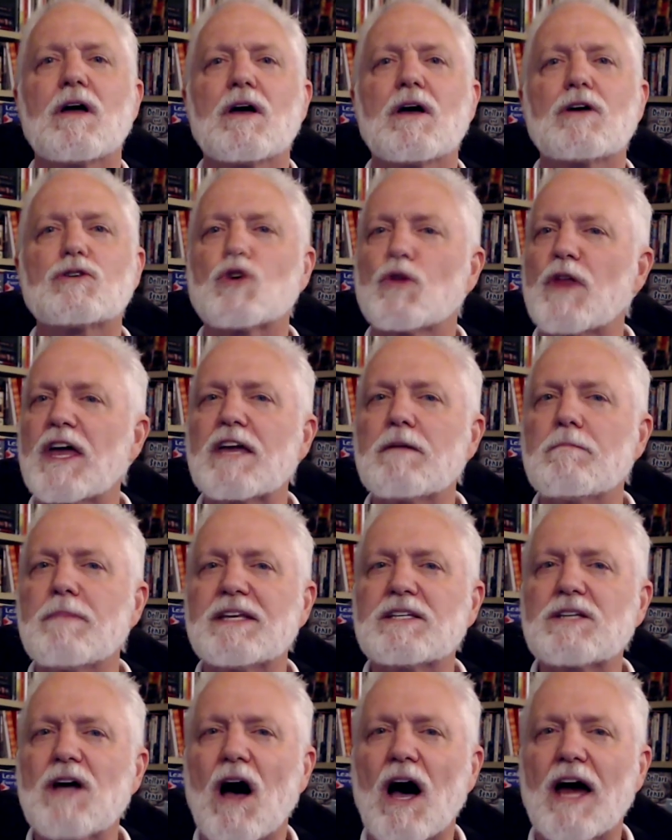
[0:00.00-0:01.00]
so they can be
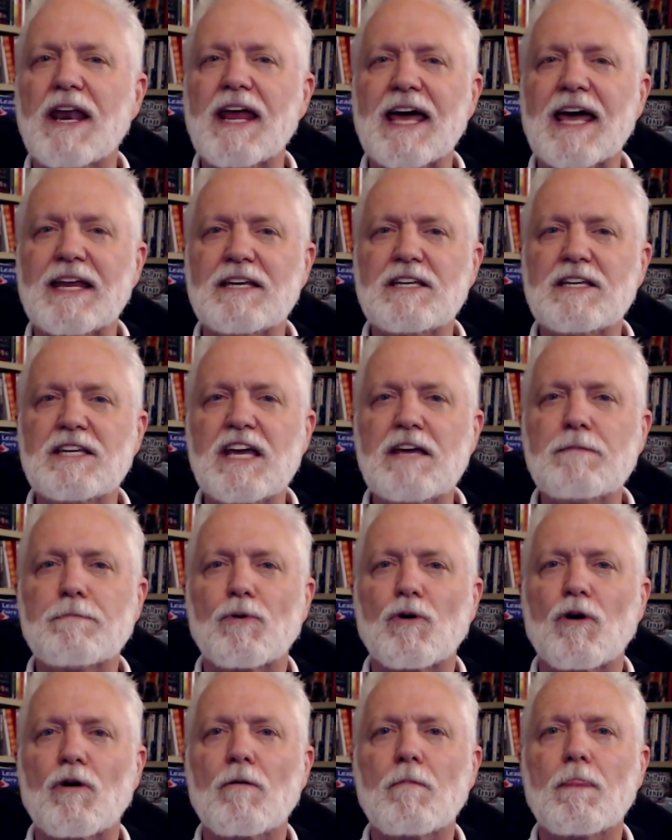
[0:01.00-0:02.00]
taught at a
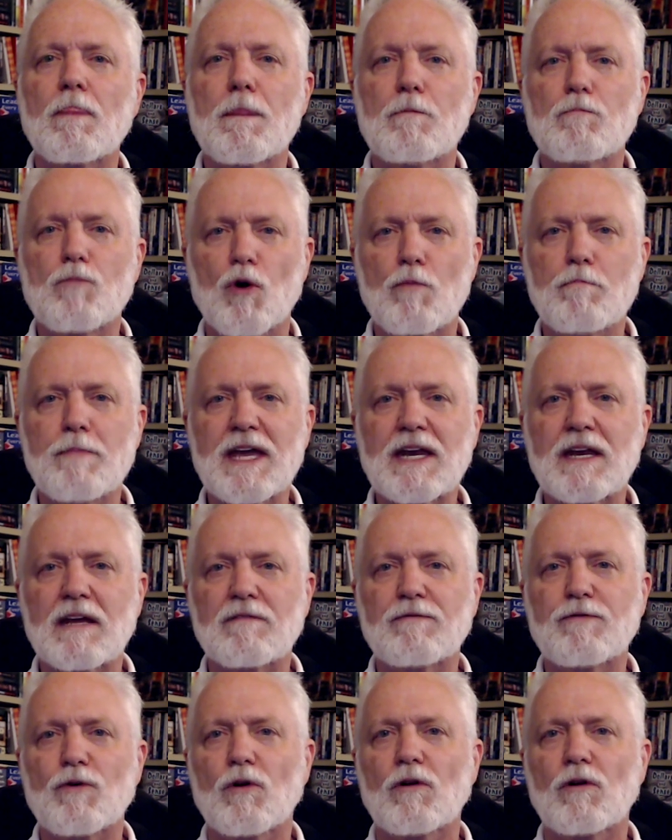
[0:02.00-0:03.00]
deeper, more
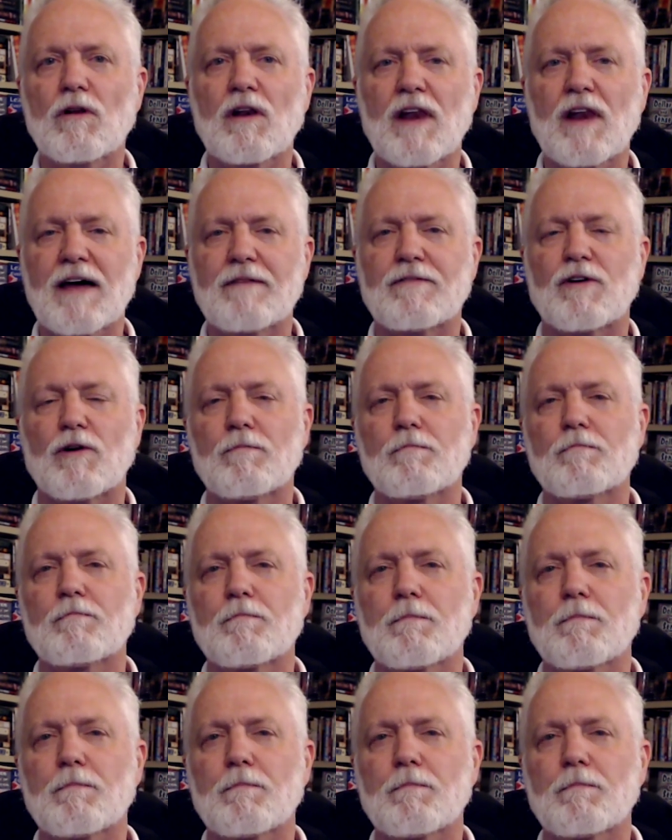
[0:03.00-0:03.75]
meaningful level.